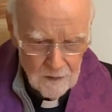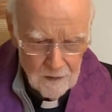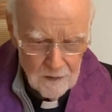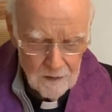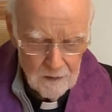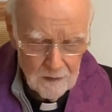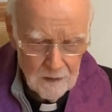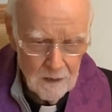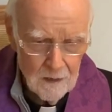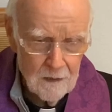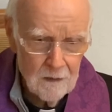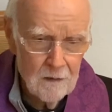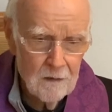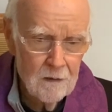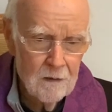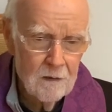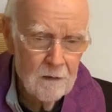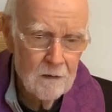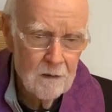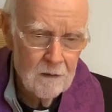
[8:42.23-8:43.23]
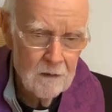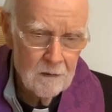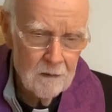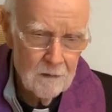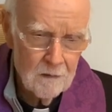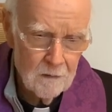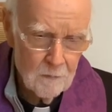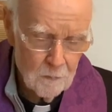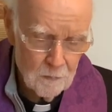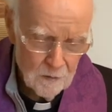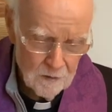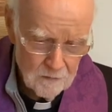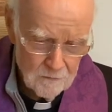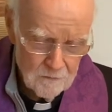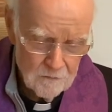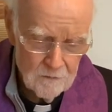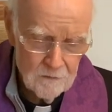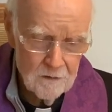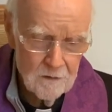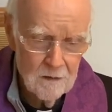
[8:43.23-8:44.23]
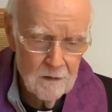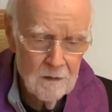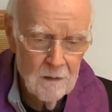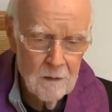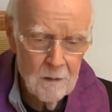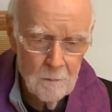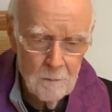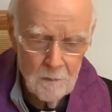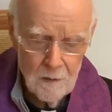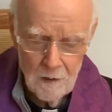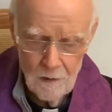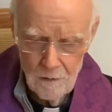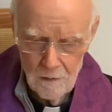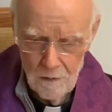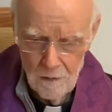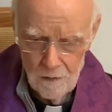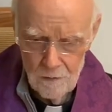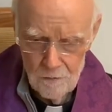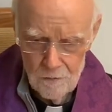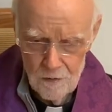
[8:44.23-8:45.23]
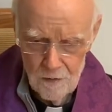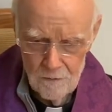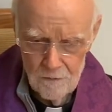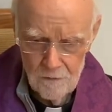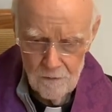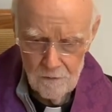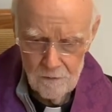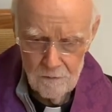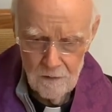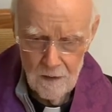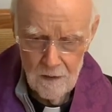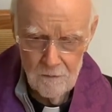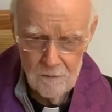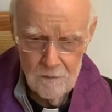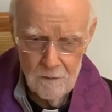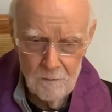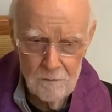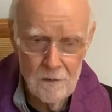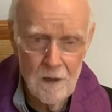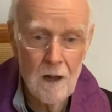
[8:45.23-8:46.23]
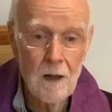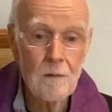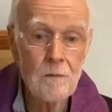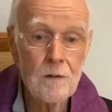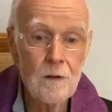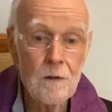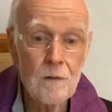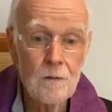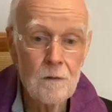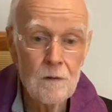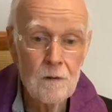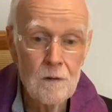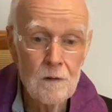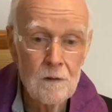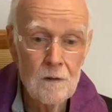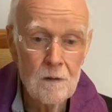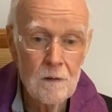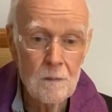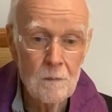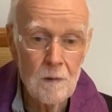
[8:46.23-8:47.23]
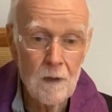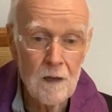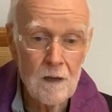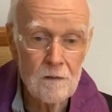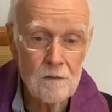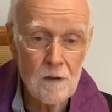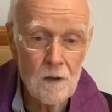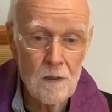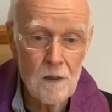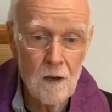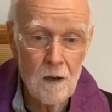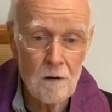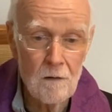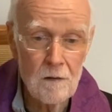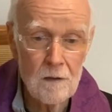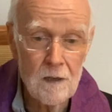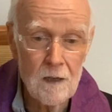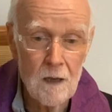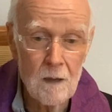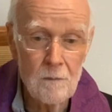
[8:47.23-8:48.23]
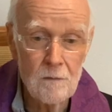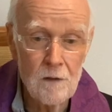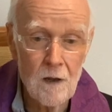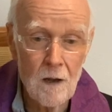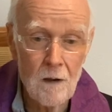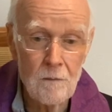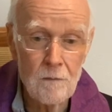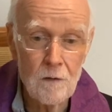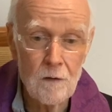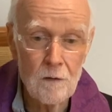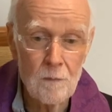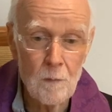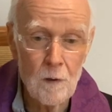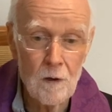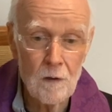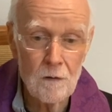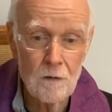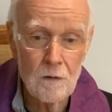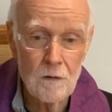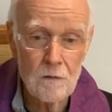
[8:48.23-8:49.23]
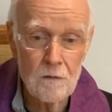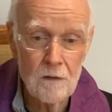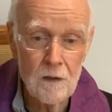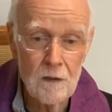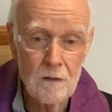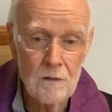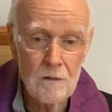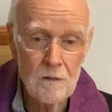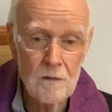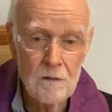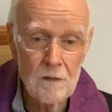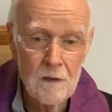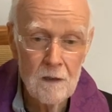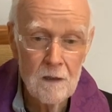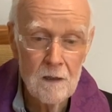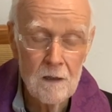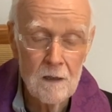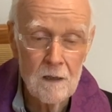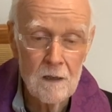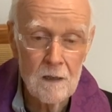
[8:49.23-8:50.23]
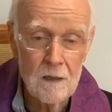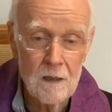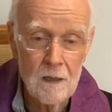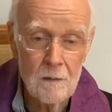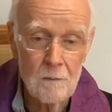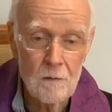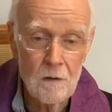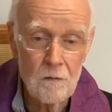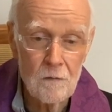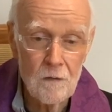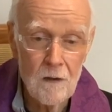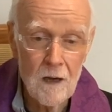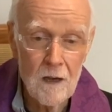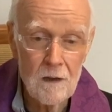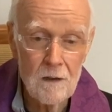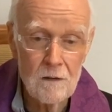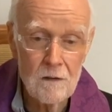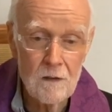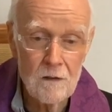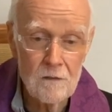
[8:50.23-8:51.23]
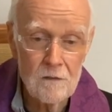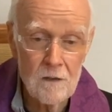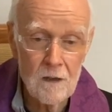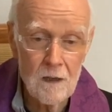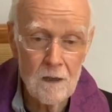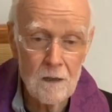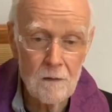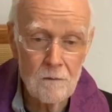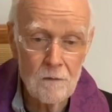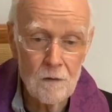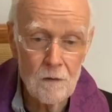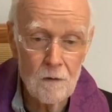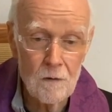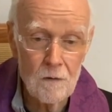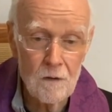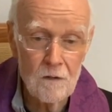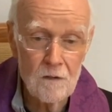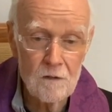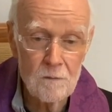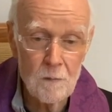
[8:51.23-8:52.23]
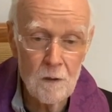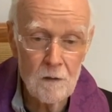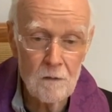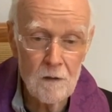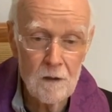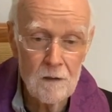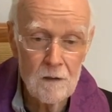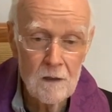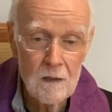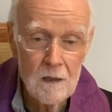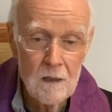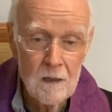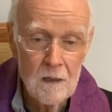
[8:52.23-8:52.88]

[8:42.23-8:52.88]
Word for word: And again, the priest, may our Lord Jesus Christ absolve you by his authority, absolve you from all your sins. The name of the Father, the Son, and the Holy Spirit.